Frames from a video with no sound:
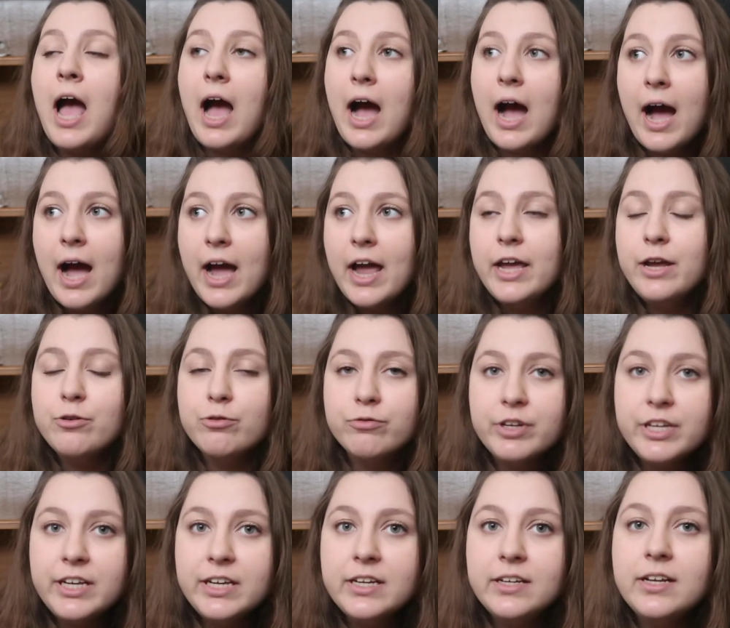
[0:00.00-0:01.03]
I
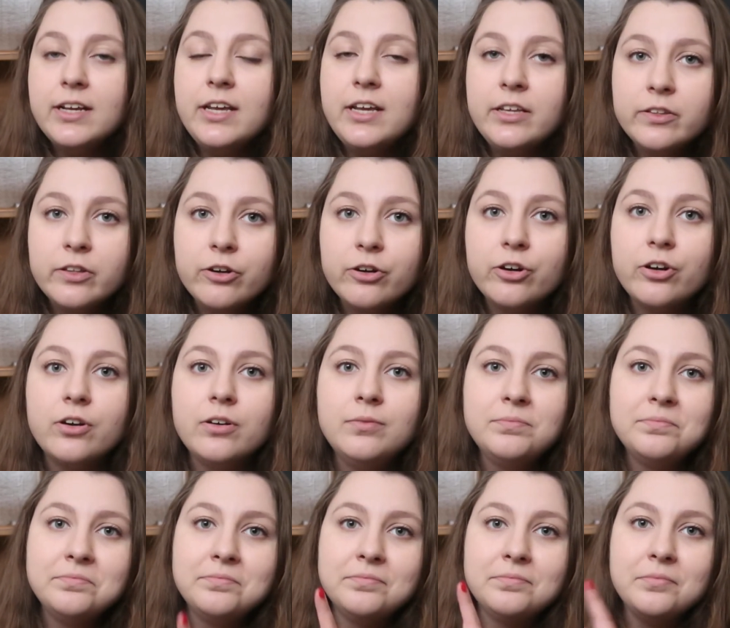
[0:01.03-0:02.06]
read either
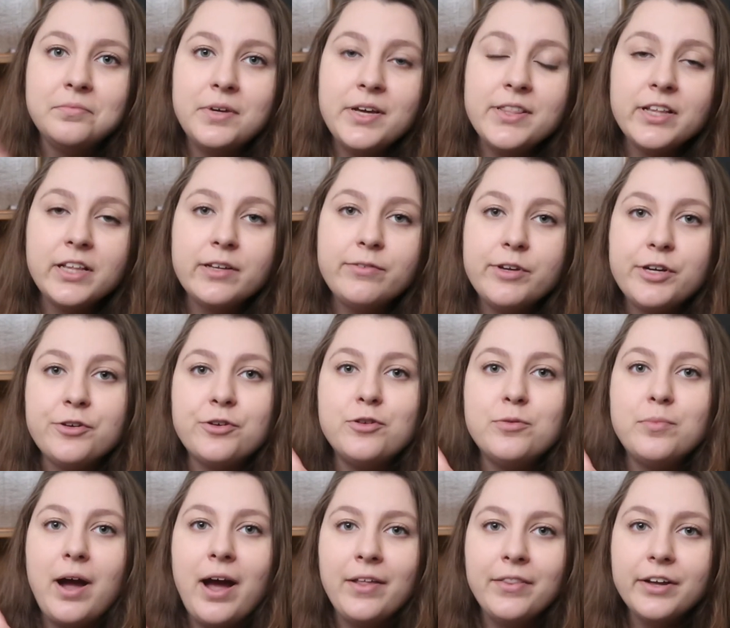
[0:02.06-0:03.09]
in the living
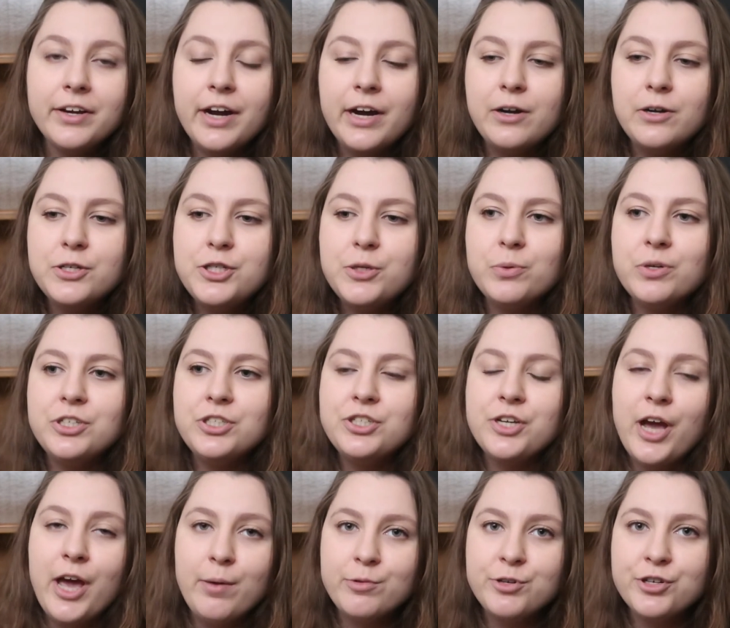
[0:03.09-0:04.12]
room, on the couch, which
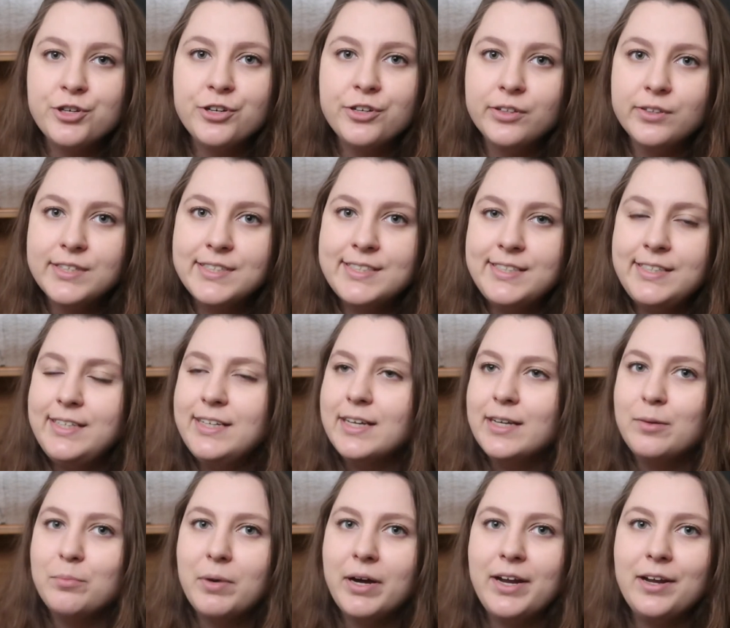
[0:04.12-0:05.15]
I'm sure you'll see
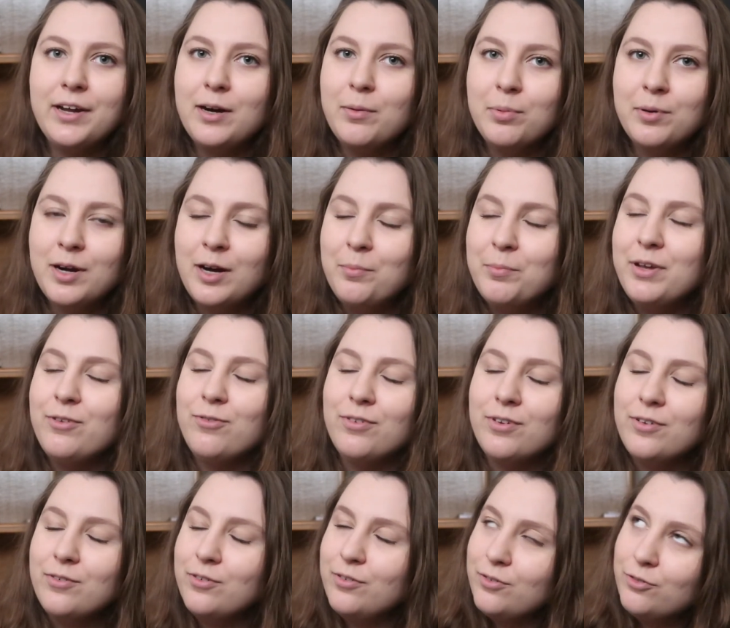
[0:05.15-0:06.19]
in my upcoming
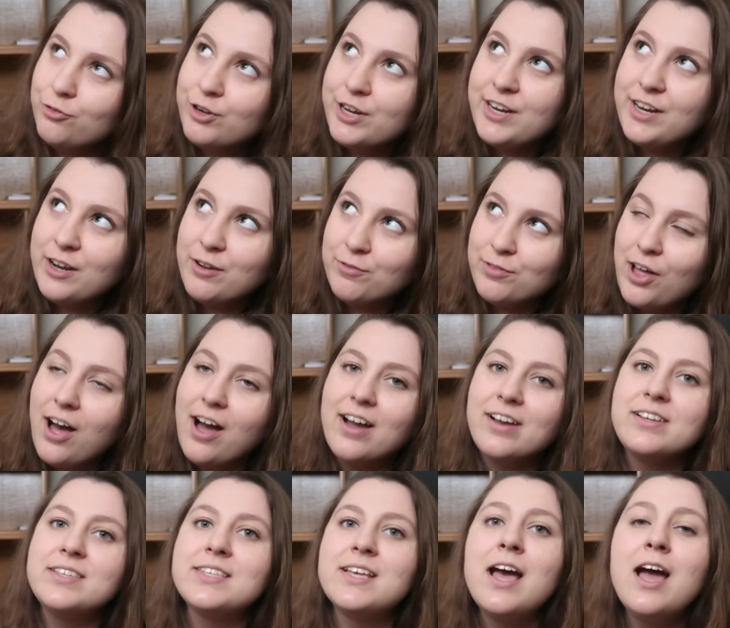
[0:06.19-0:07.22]
reading
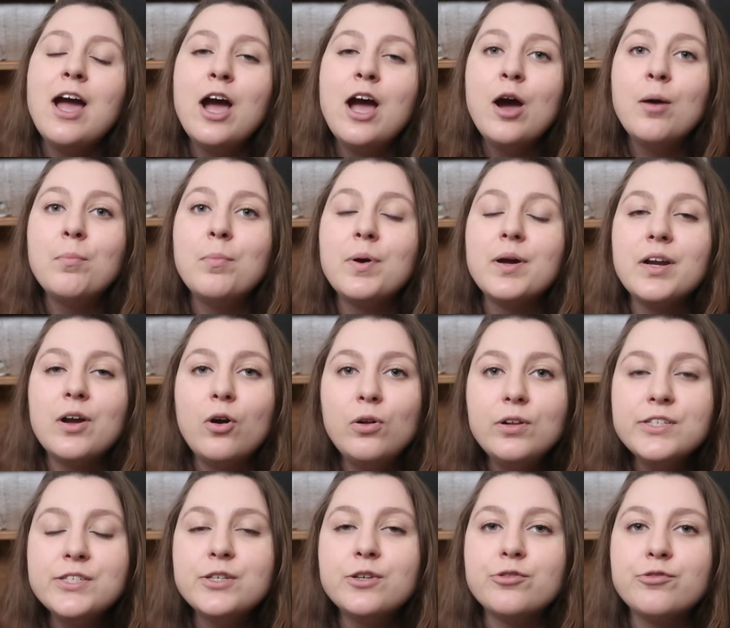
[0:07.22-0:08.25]
vlogs, but
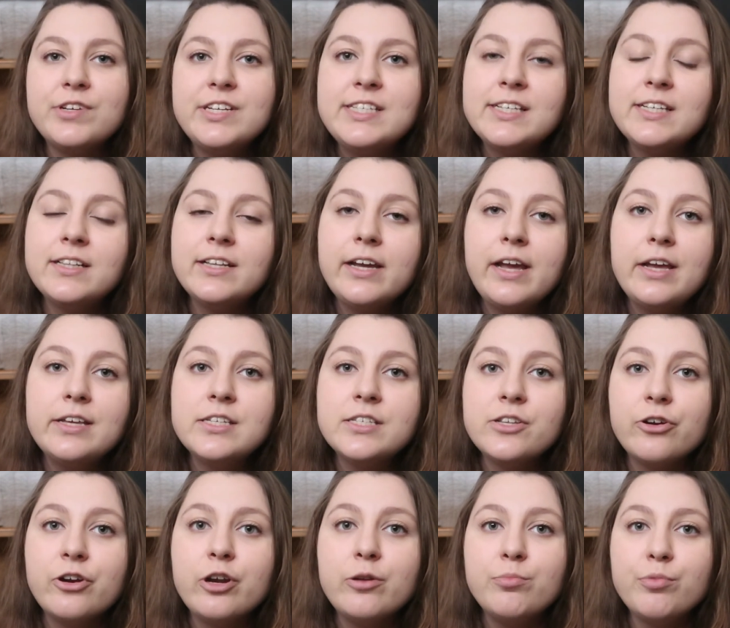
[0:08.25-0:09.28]
also recently I
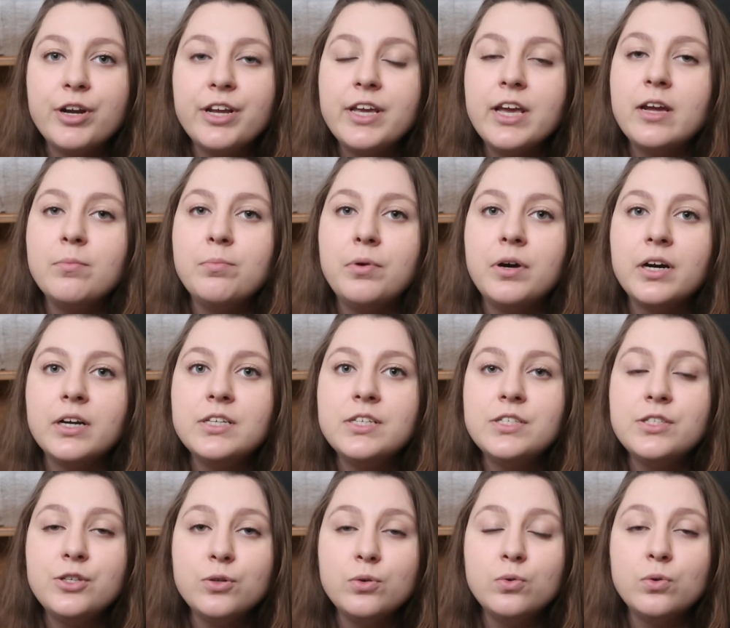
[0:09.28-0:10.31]
started bringing books
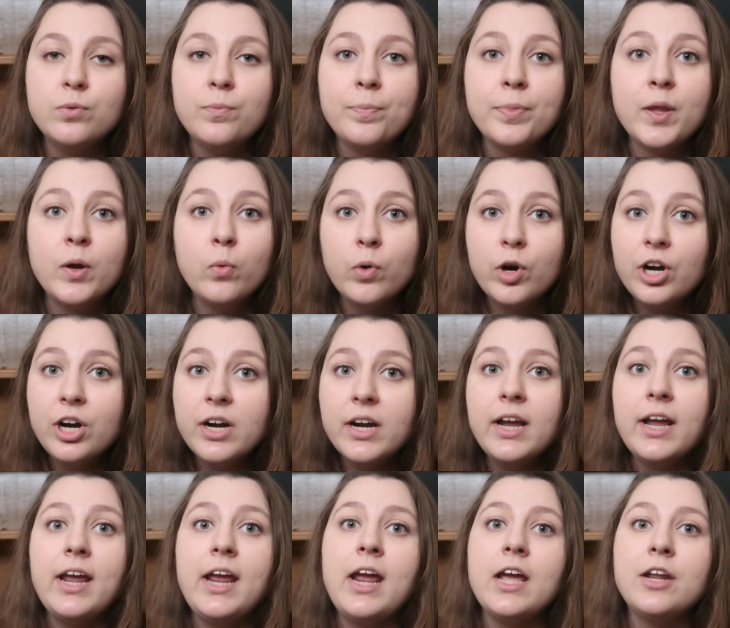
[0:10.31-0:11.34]
to work
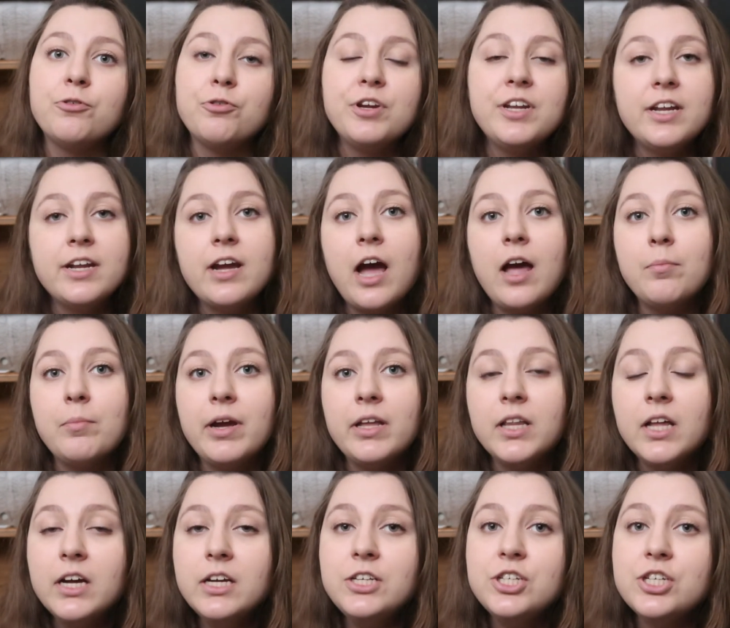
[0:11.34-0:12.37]
and reading on my
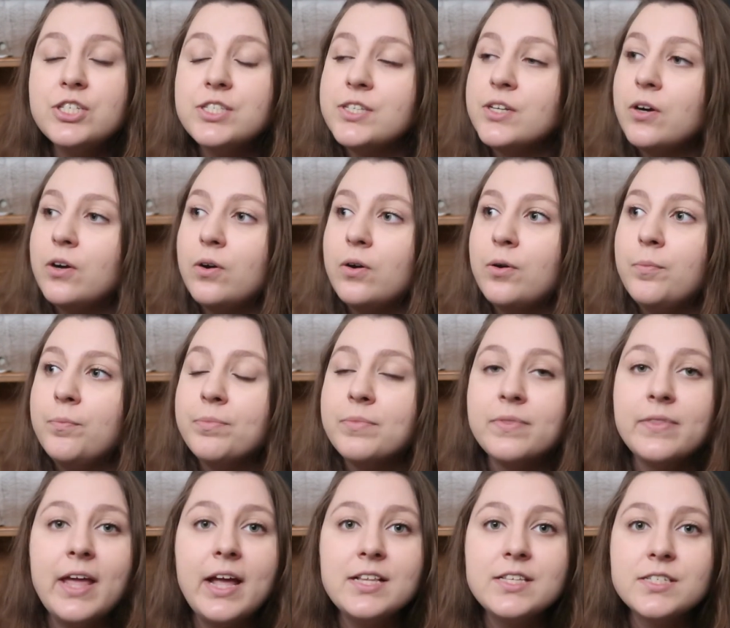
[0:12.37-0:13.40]
lunch, so
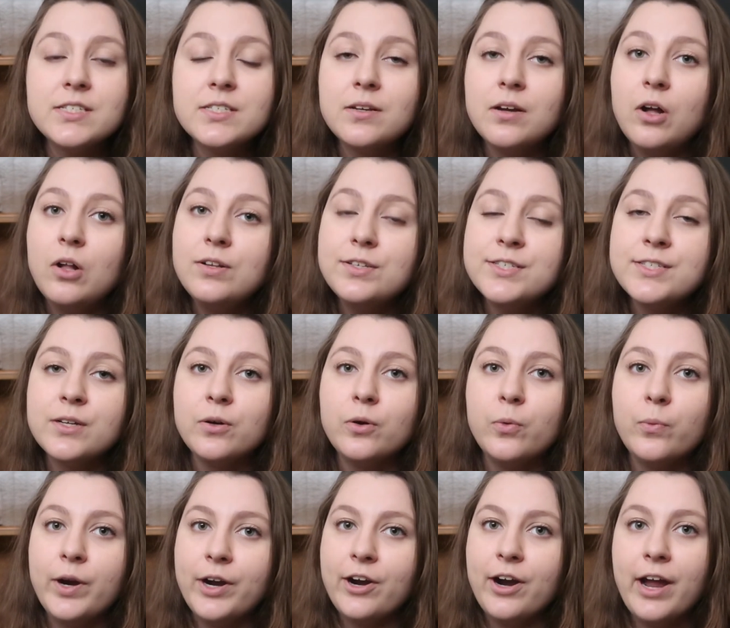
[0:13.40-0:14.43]
that's also
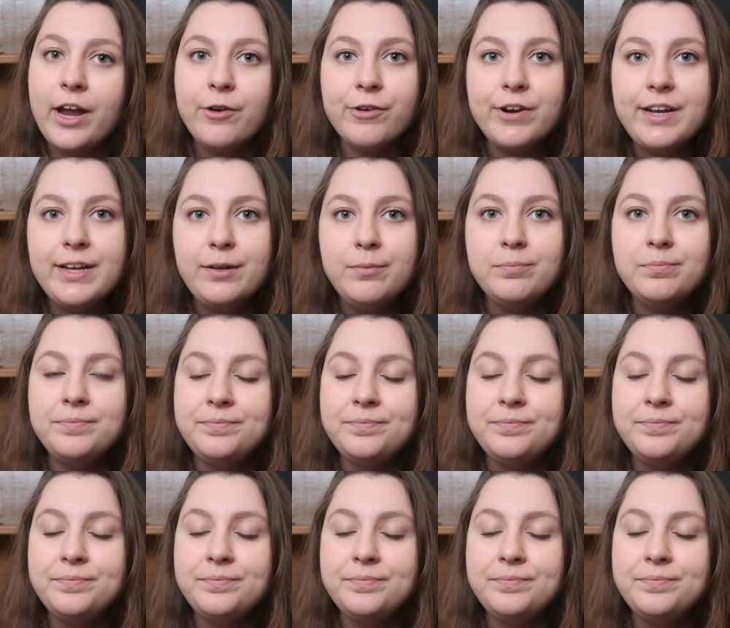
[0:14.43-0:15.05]
where I read.